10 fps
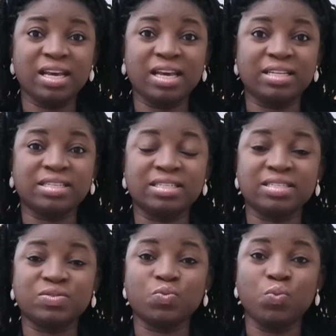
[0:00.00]
it
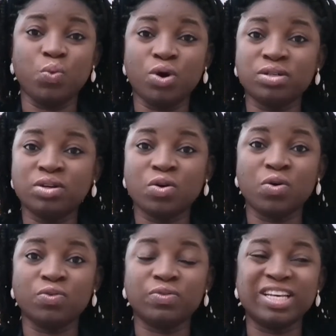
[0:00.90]
is one
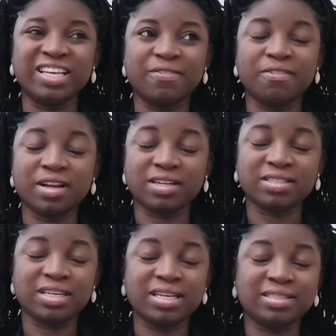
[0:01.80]
of, in
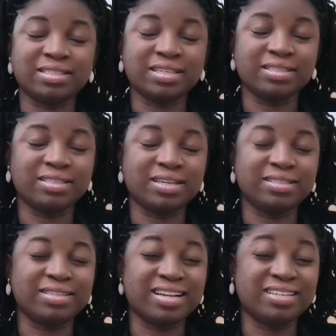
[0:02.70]
fact, it's
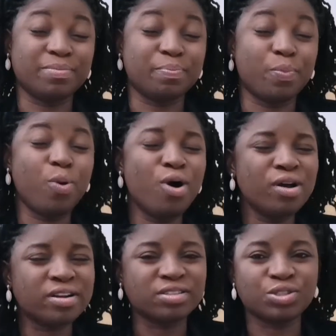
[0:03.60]
an
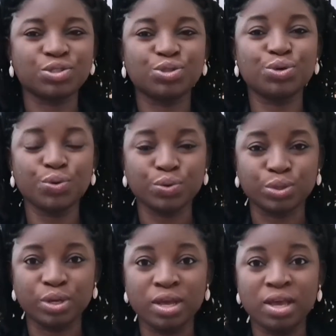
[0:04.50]
important tool,